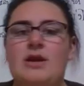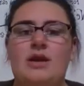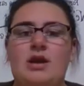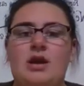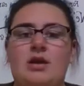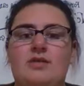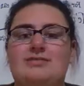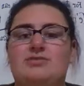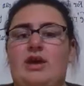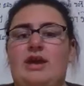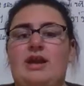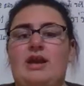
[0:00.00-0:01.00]
That's
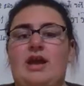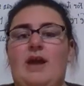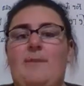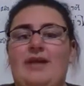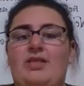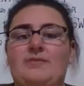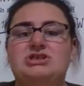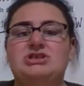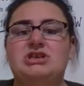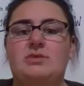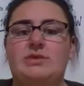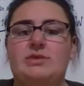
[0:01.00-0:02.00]
great. At my club this
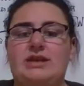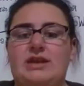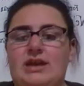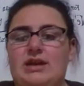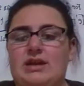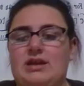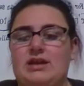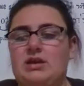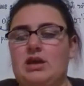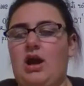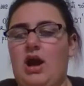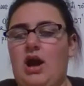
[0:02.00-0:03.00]
year, we did
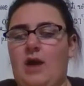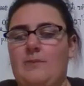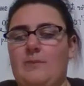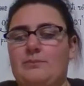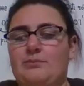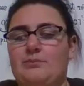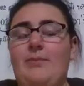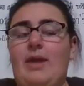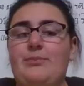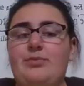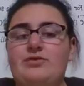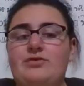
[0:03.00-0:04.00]
prep
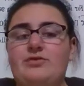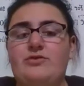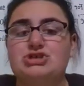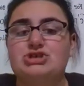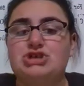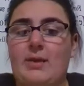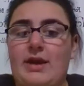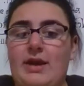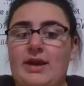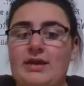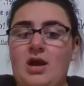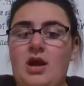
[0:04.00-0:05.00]
aprons for
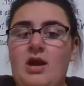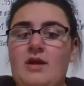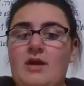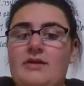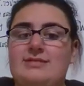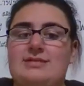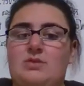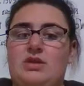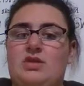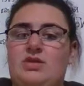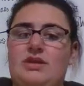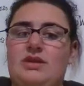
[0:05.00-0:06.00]
showing, because that's one of
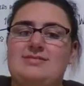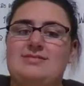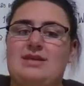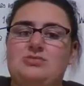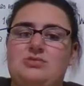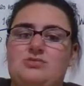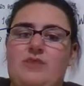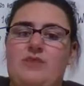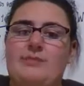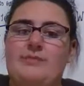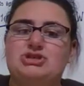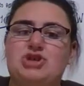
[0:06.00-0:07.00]
the things they use in
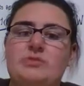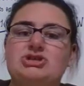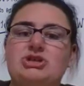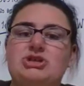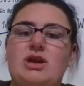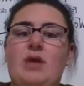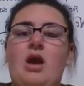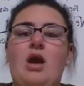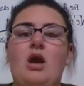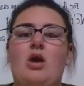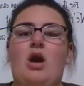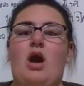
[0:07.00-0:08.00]
rabbit showmanship.
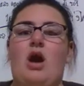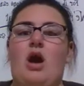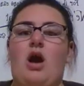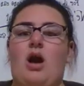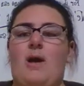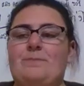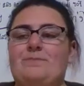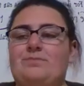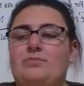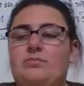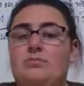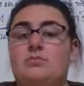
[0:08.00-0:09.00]

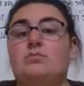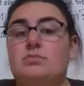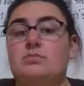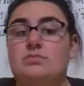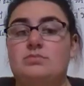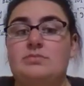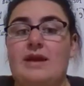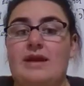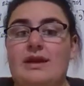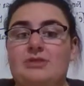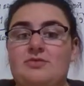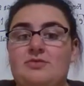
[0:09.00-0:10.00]
They can
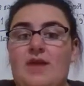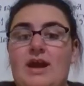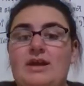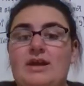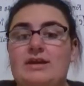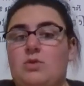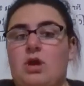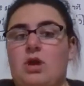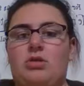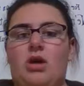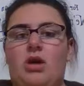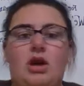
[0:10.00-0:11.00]
enter that in. It's wearable
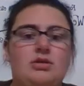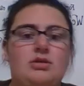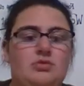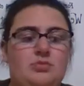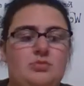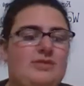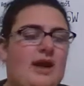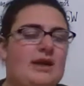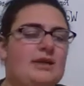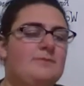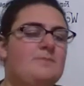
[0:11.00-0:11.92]
art. Put that in.